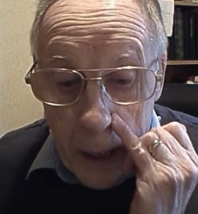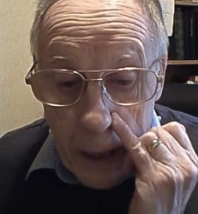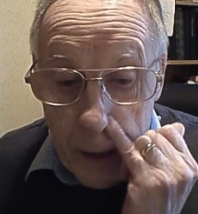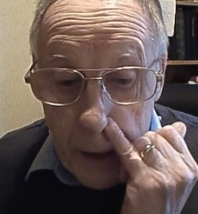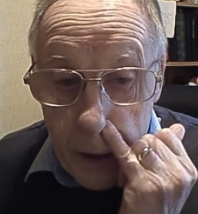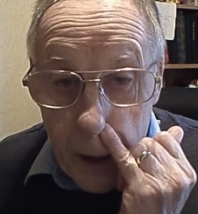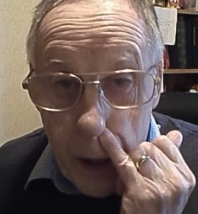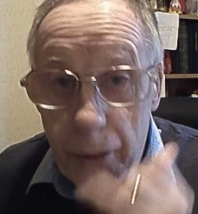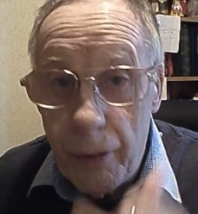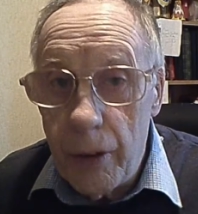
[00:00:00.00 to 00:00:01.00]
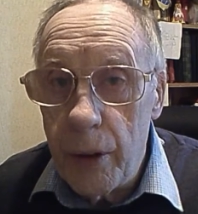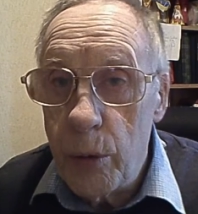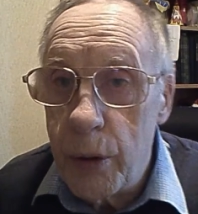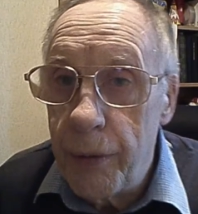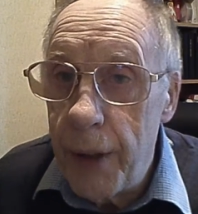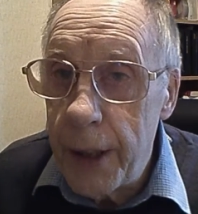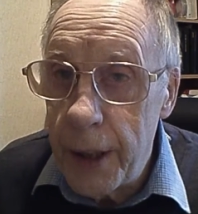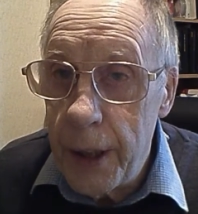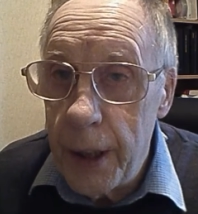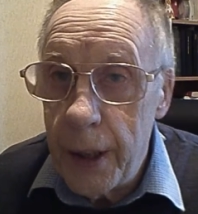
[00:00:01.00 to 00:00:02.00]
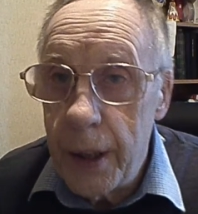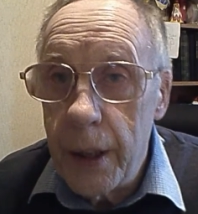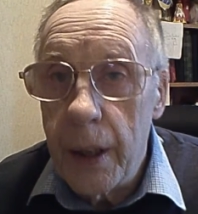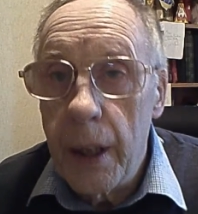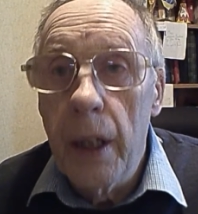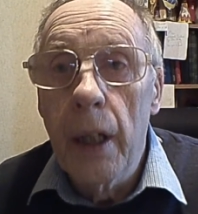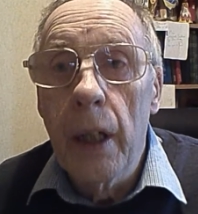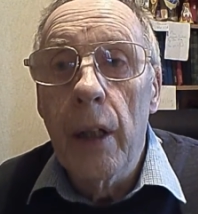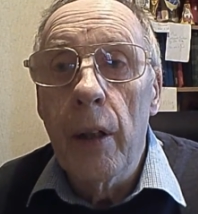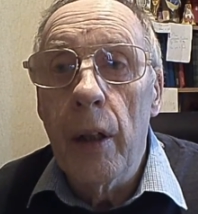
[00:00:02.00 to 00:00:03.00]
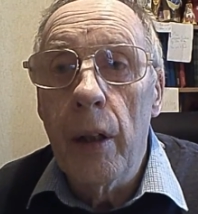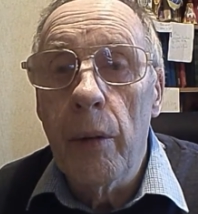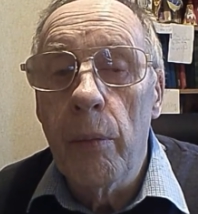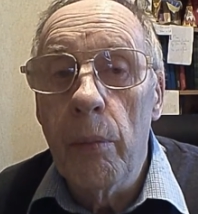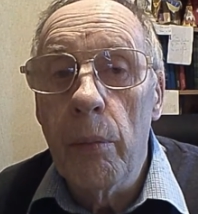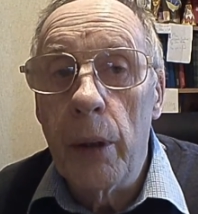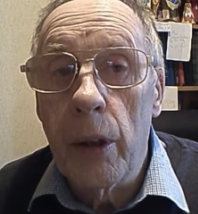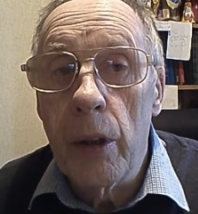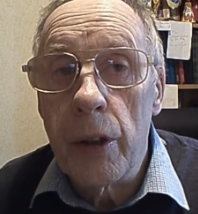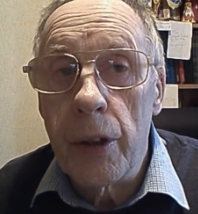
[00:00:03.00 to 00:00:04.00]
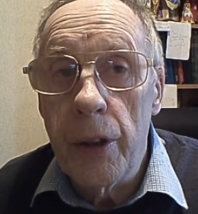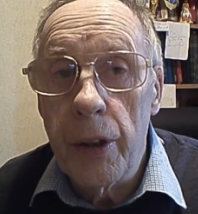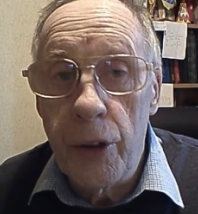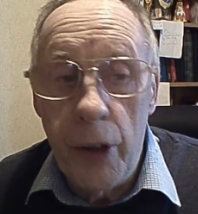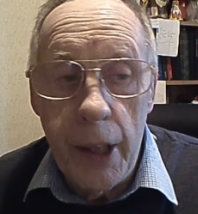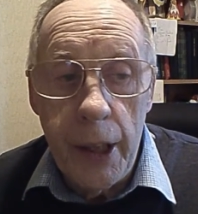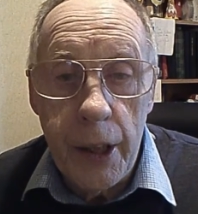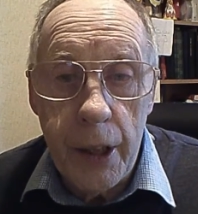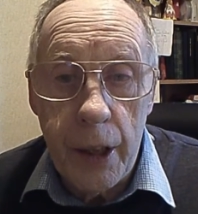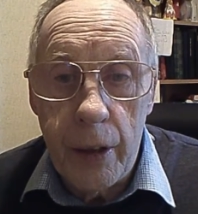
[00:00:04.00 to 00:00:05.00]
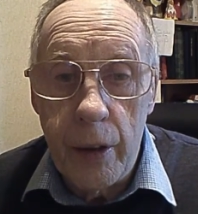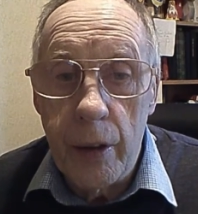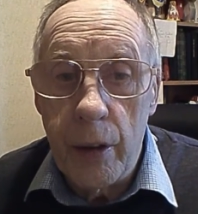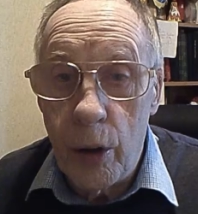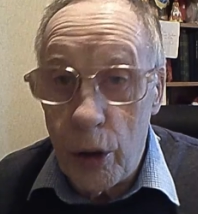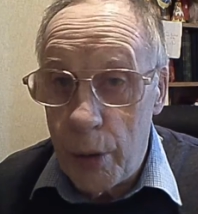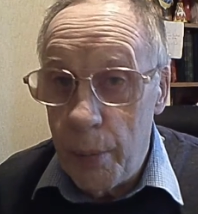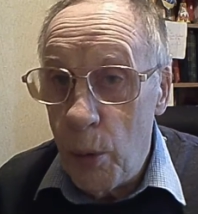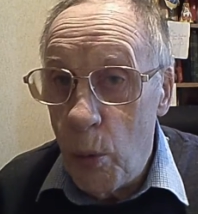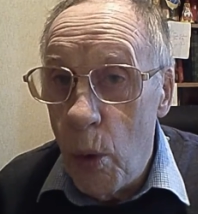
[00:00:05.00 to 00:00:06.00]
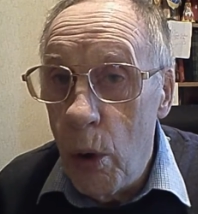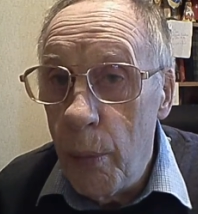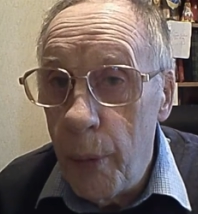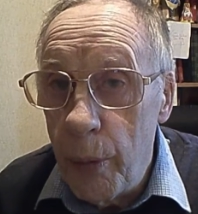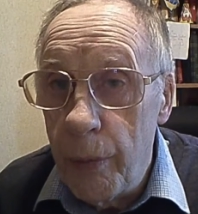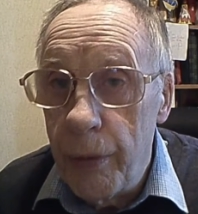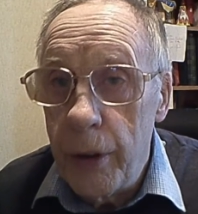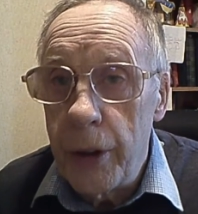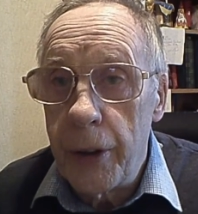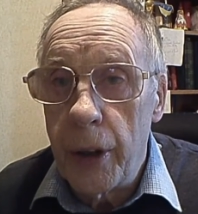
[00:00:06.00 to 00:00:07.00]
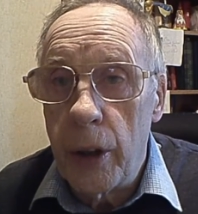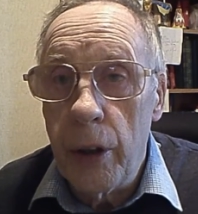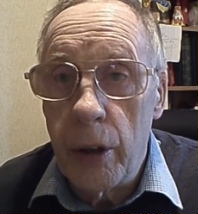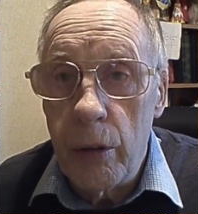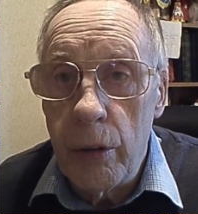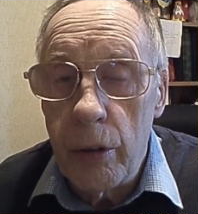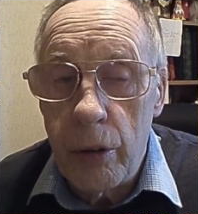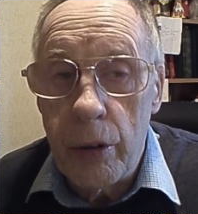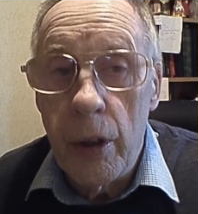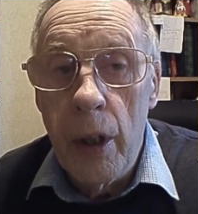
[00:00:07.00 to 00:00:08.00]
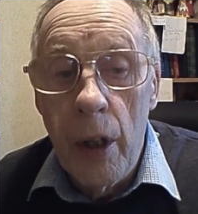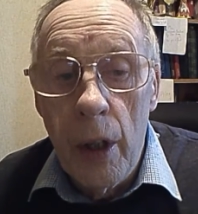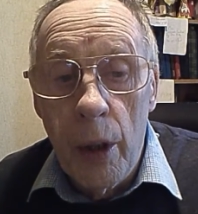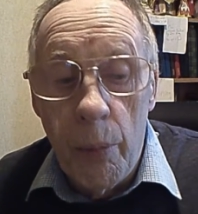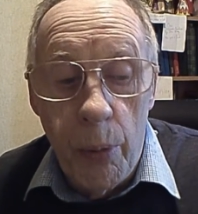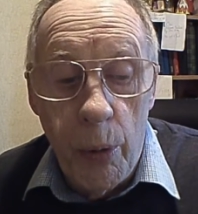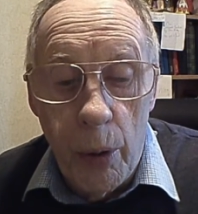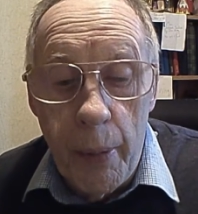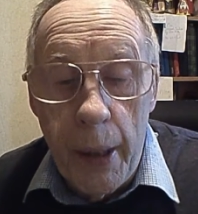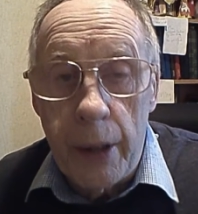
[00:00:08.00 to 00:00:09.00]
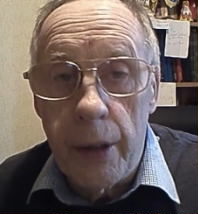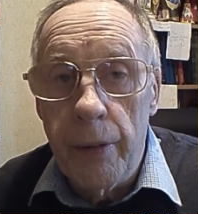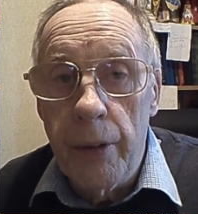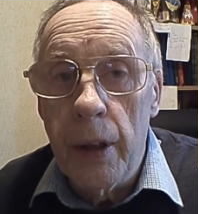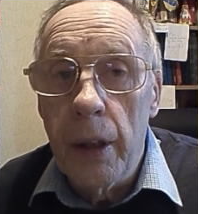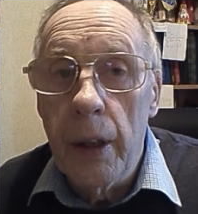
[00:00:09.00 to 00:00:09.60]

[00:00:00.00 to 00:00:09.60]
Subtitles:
And I thought it was fascinating because the trains had got to be warmed up first. You couldn't just pull them out of the